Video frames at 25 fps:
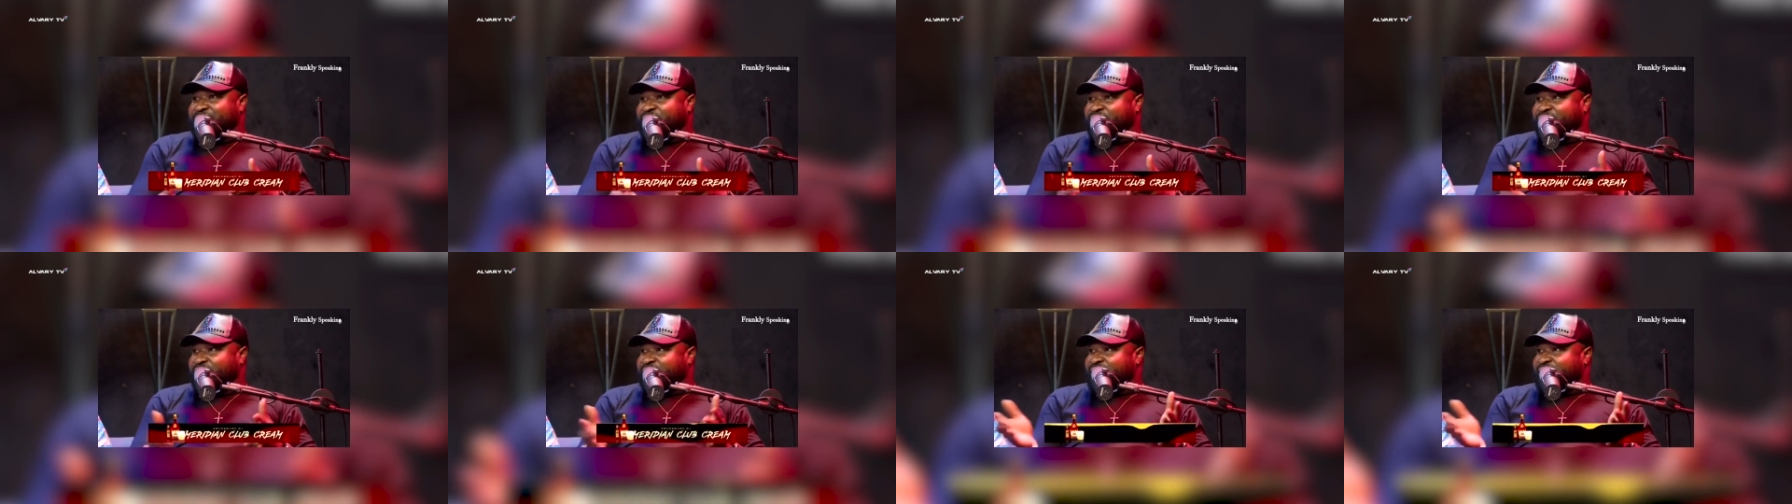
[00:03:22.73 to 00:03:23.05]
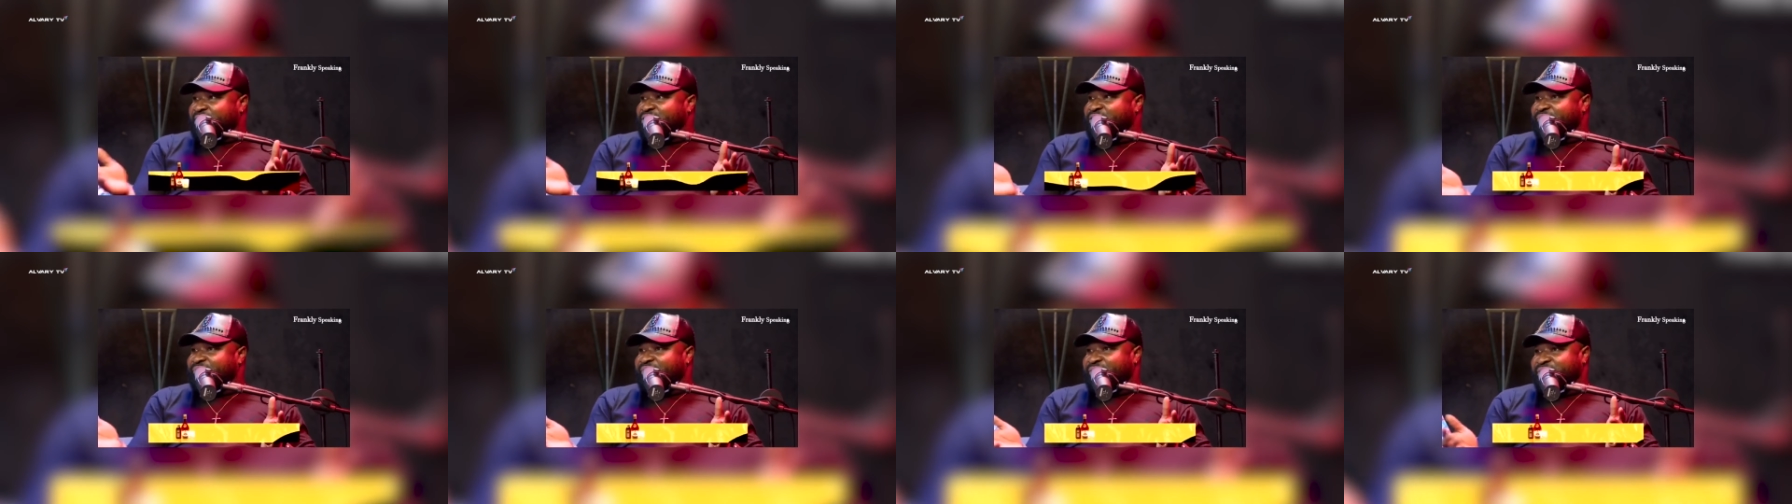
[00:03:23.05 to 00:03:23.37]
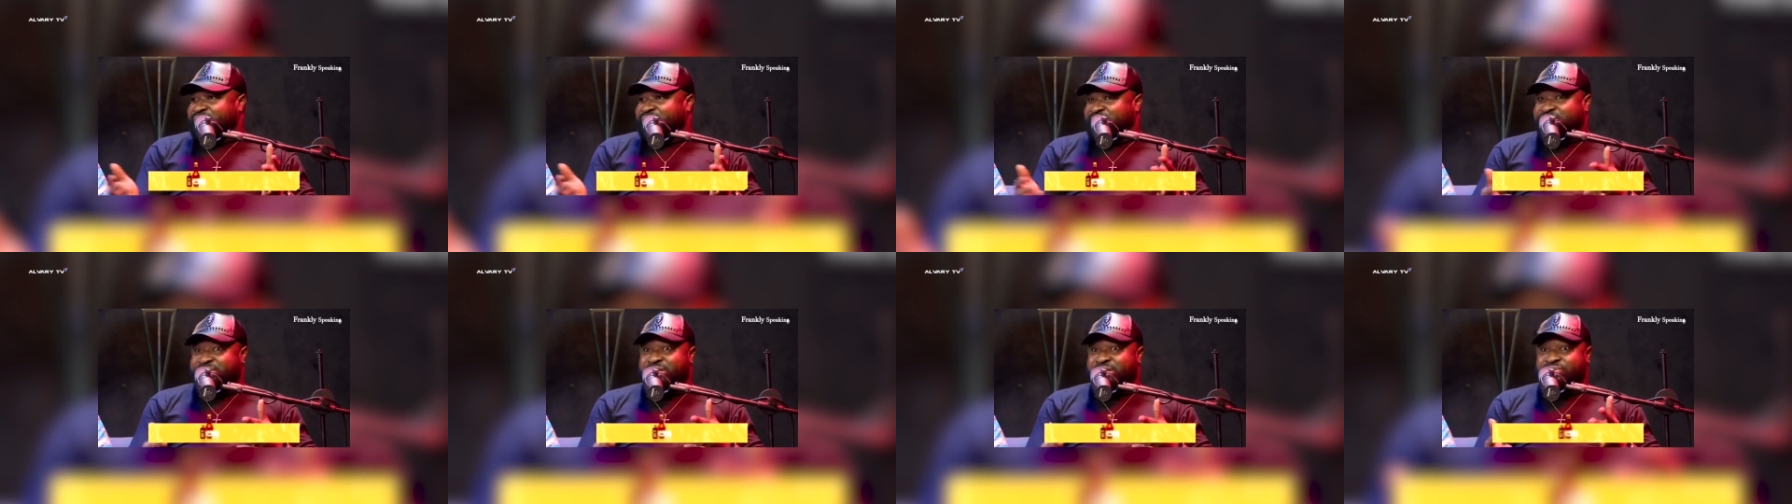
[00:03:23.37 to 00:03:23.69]
Are you not
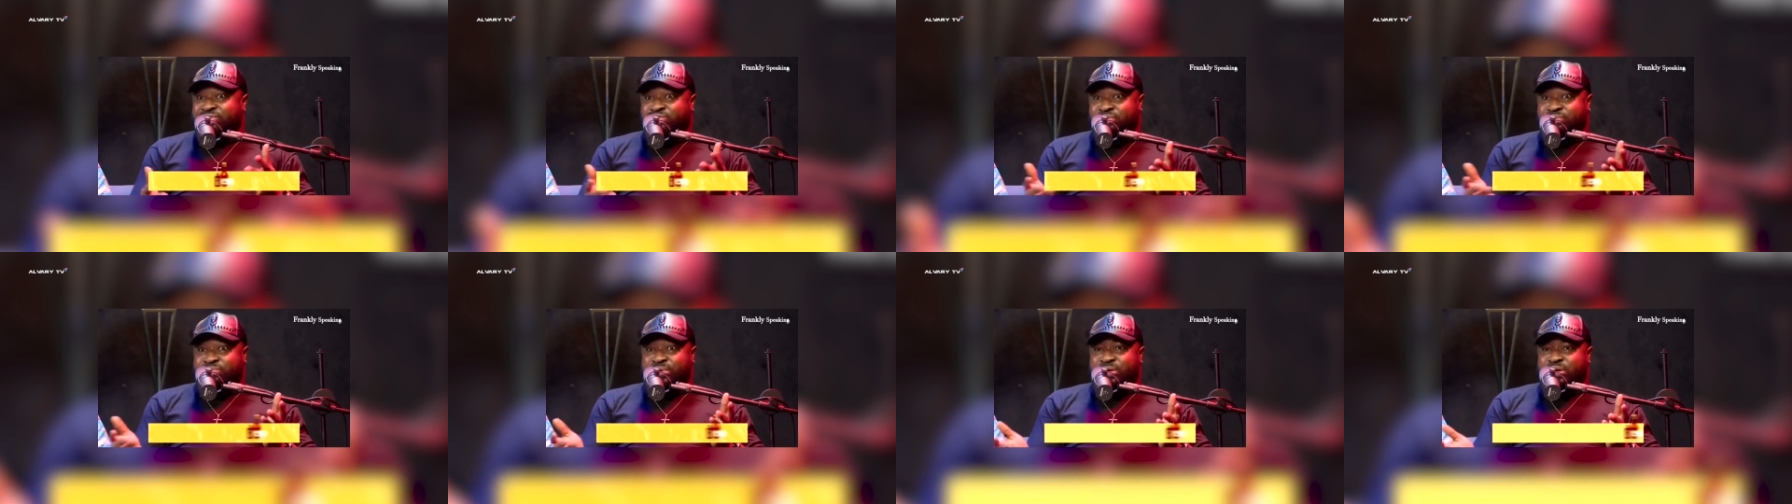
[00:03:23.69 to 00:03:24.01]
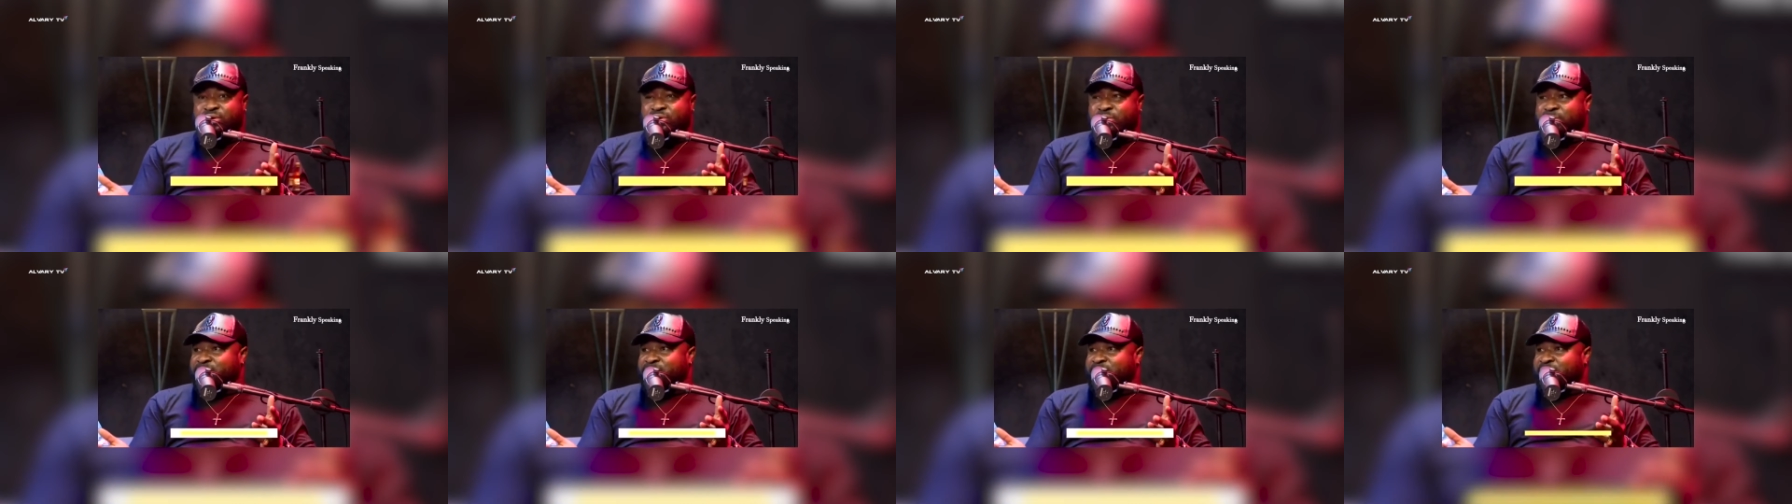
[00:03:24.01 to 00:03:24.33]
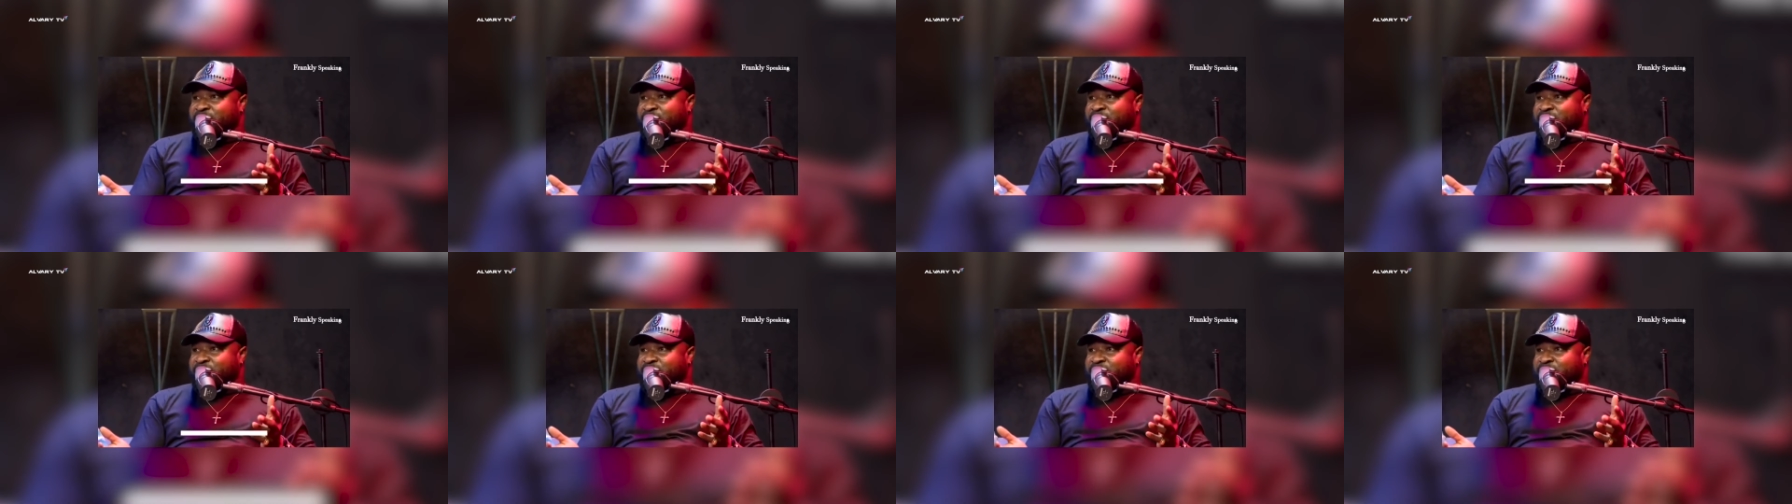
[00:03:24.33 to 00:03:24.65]
supposed to keep them at
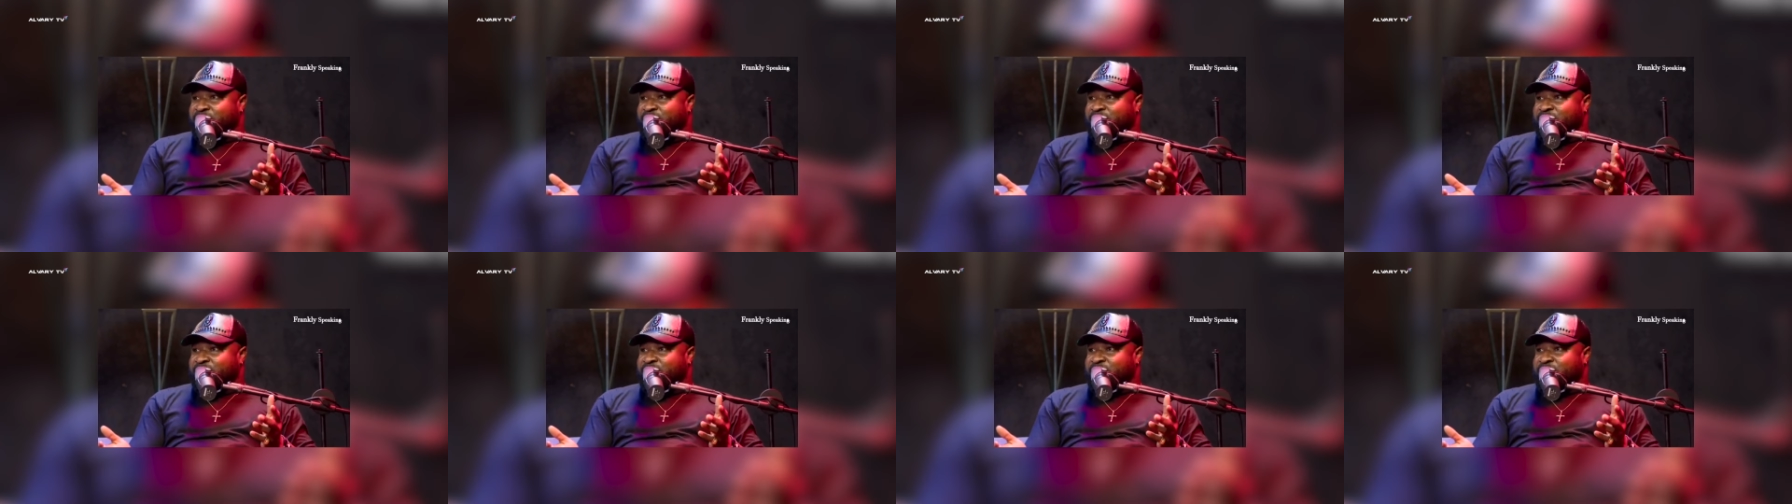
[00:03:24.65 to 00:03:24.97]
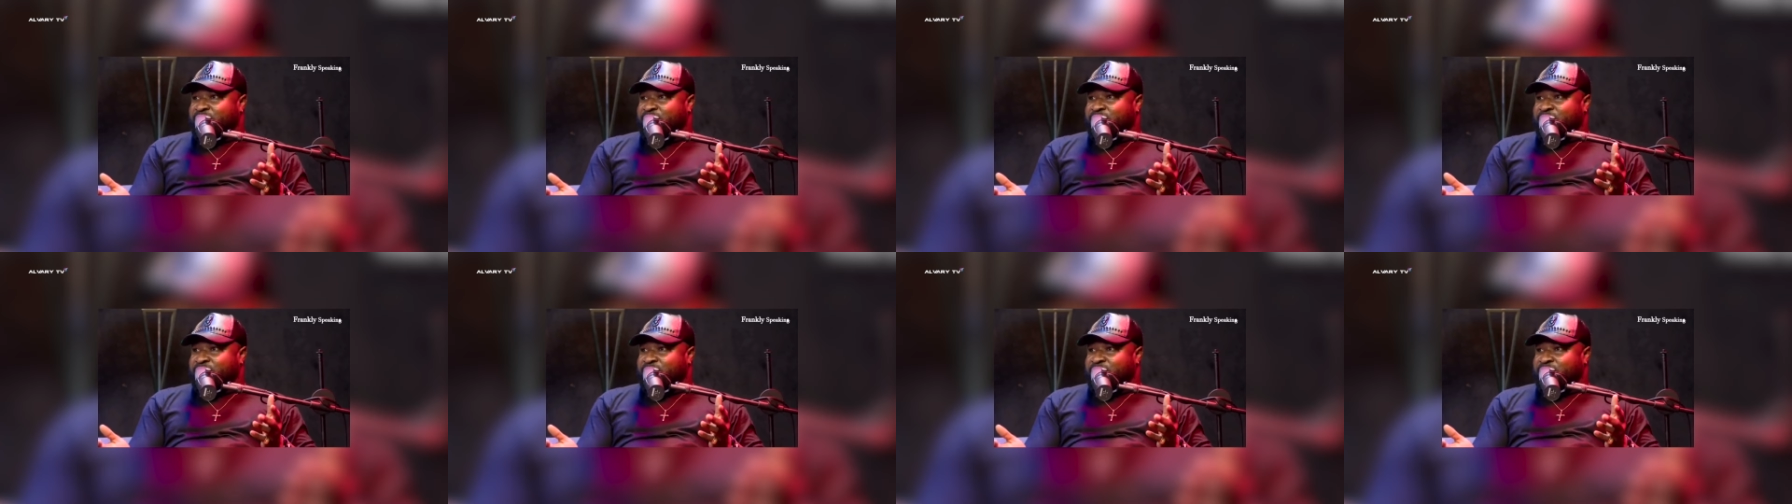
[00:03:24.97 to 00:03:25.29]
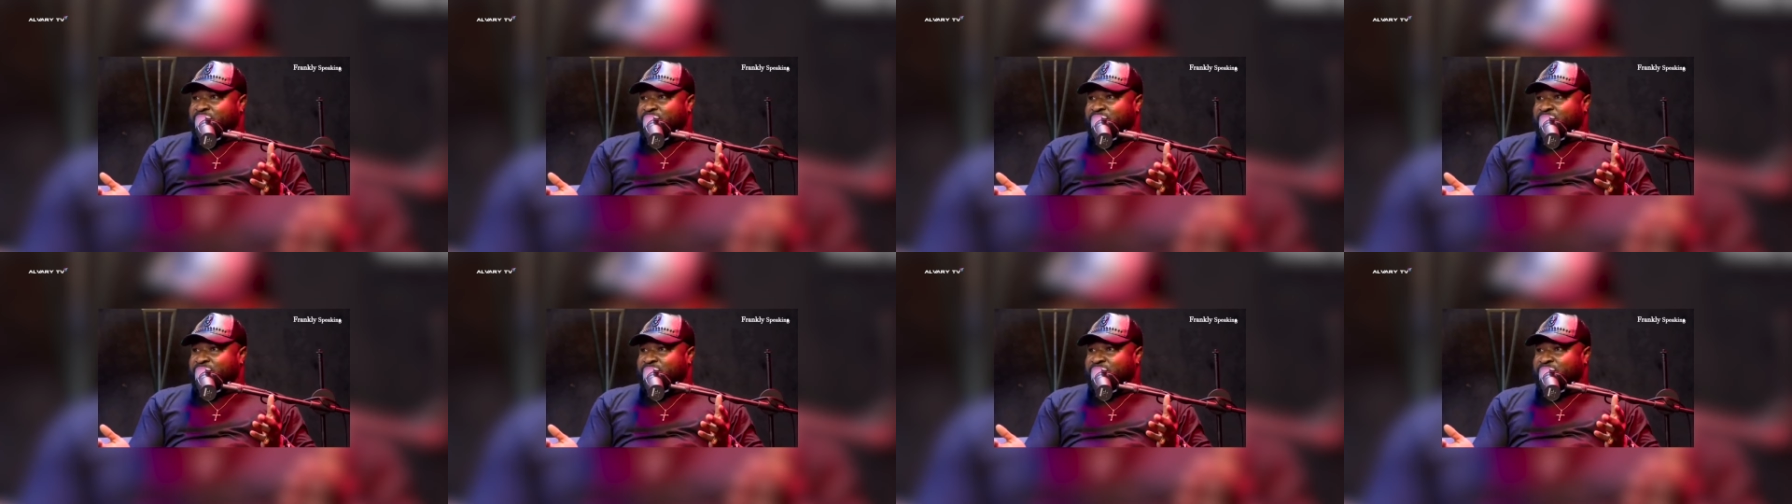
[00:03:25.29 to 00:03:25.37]
arm's length?